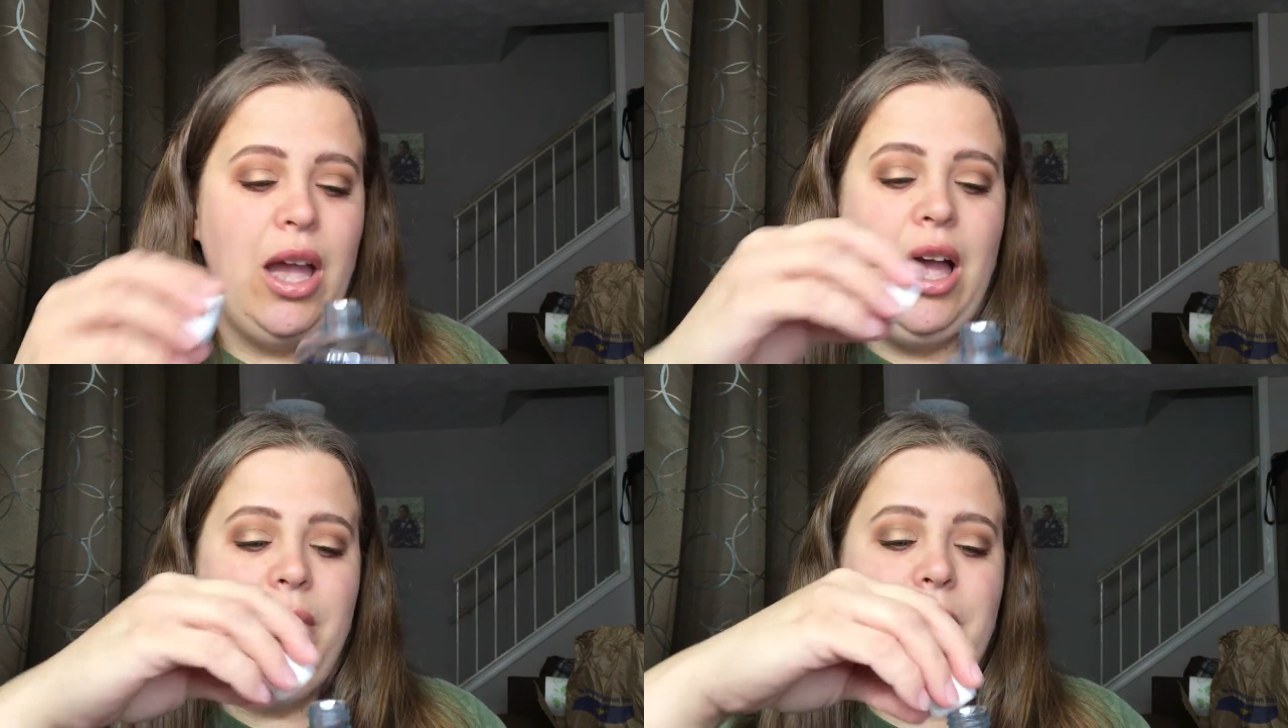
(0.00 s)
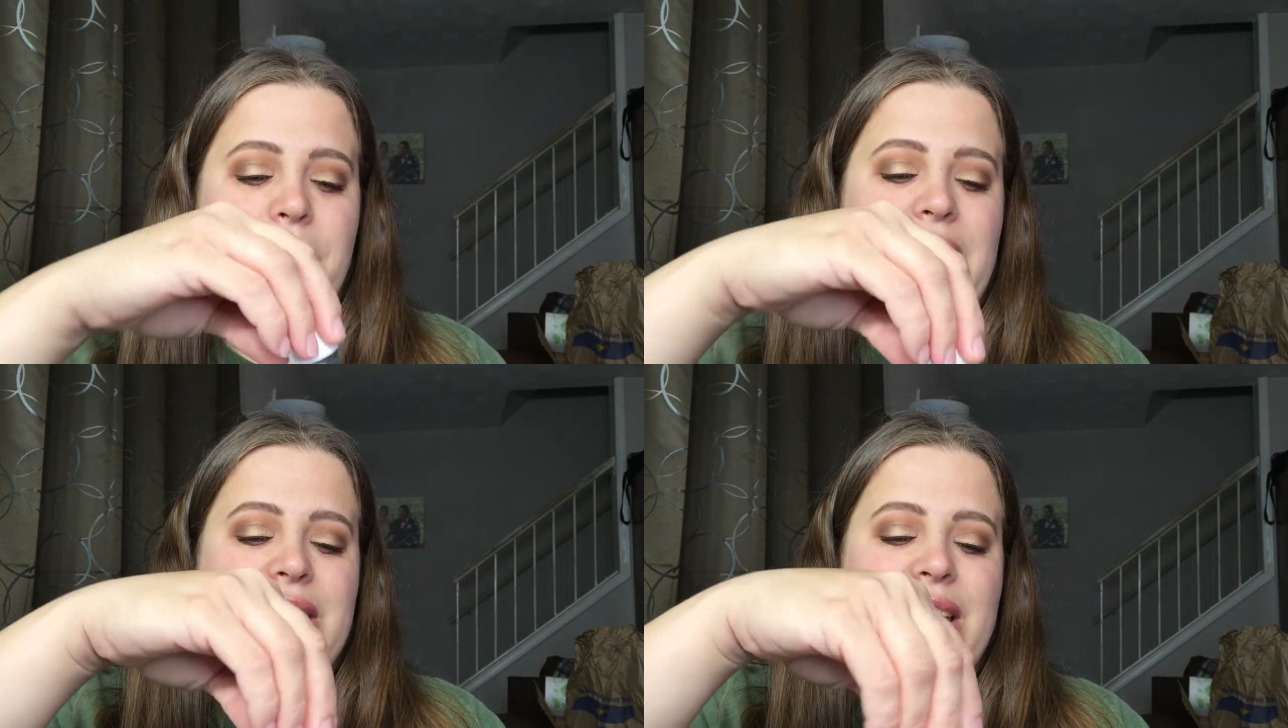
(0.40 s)
Um,
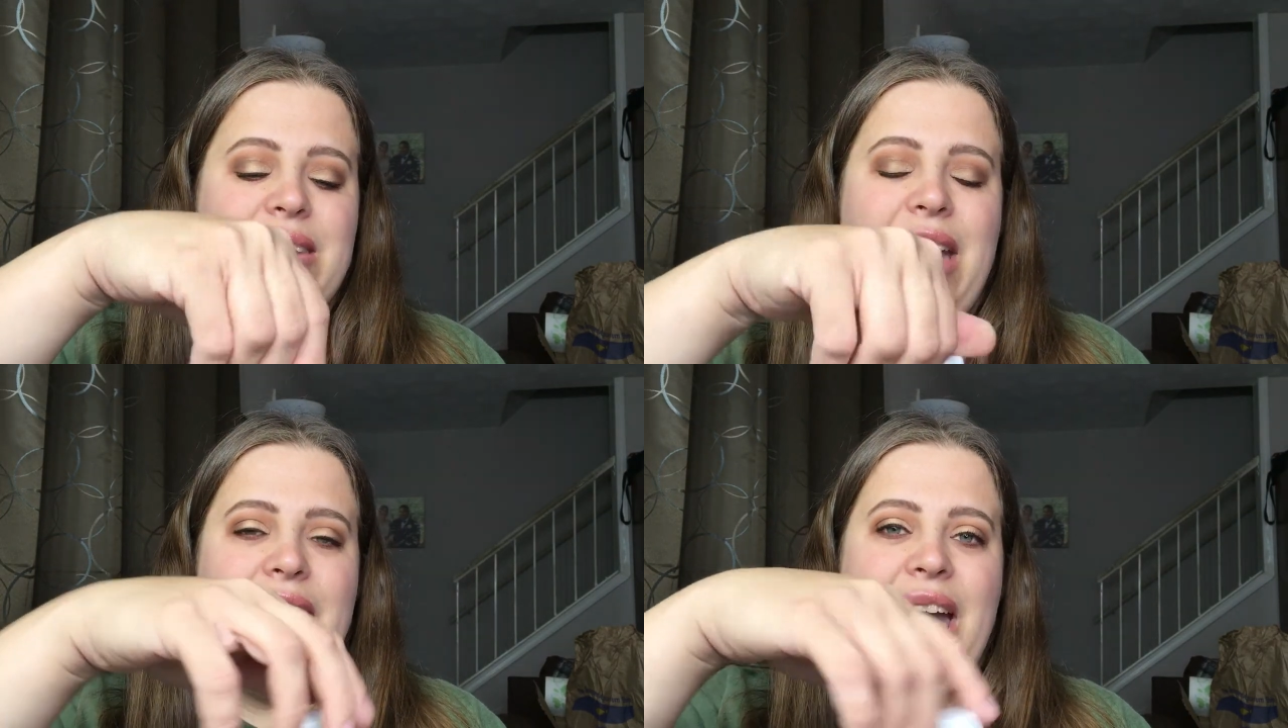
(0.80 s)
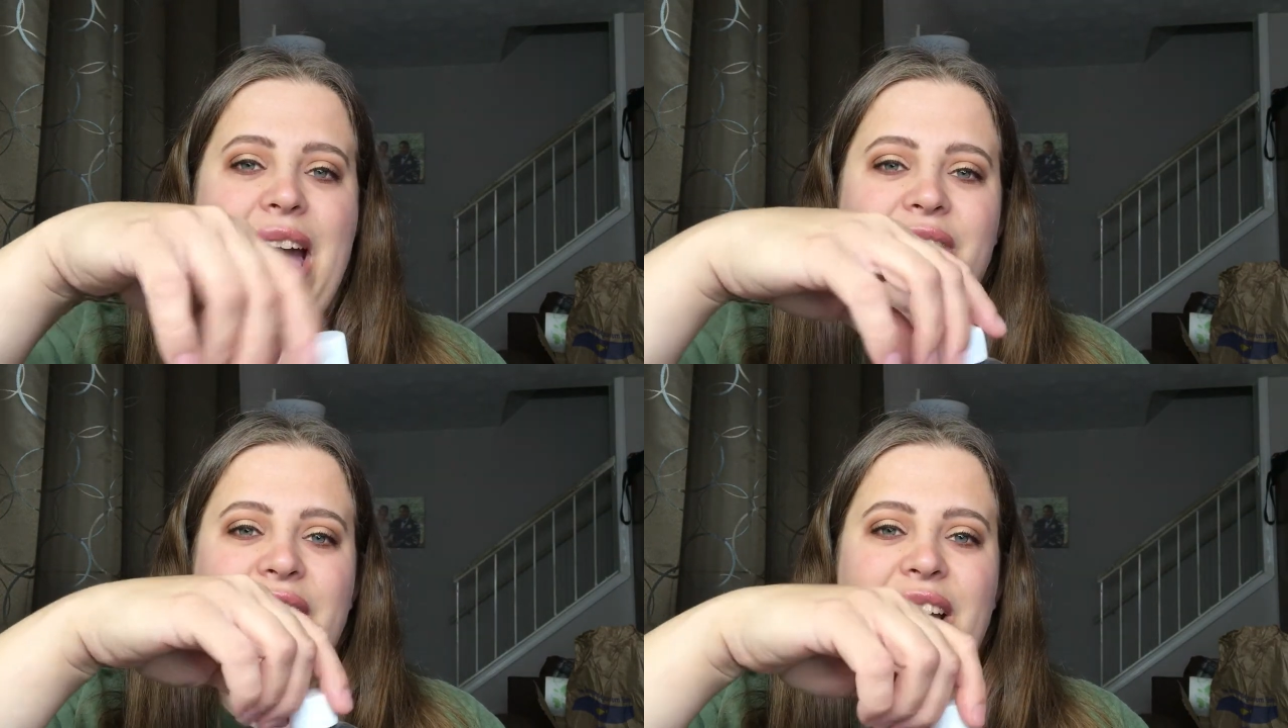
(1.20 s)
but it does kind of
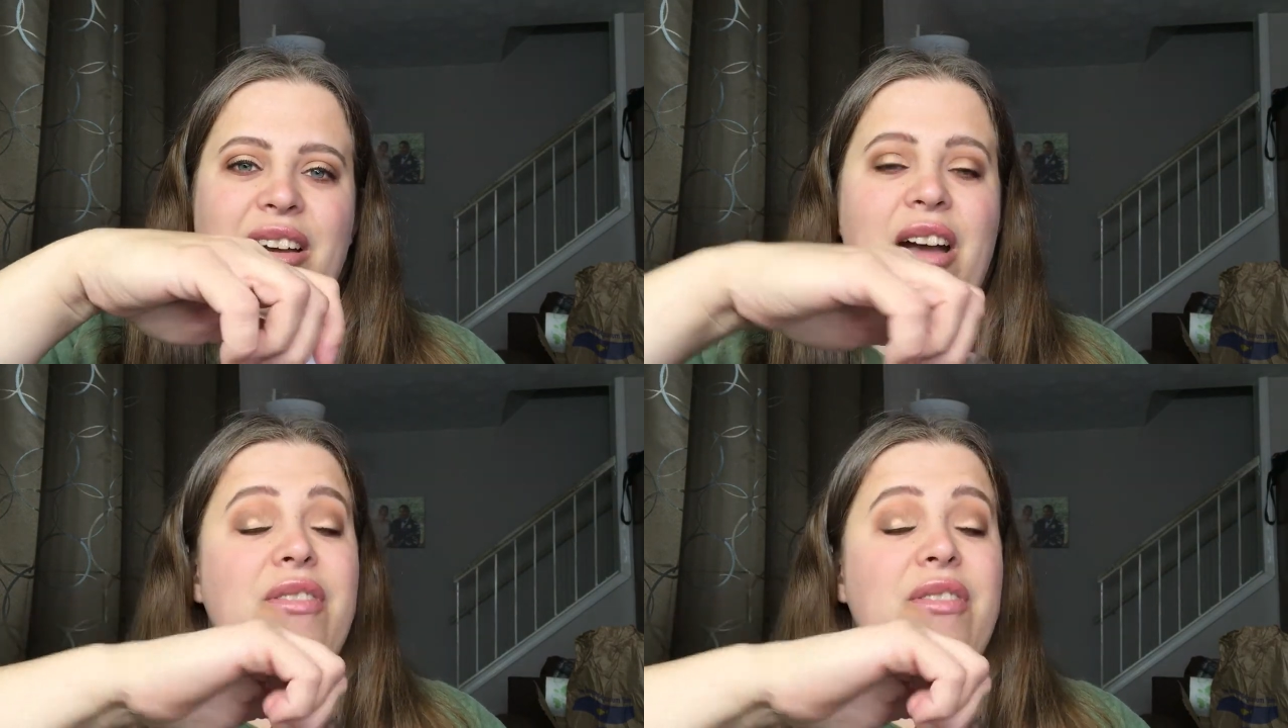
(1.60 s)
have like a,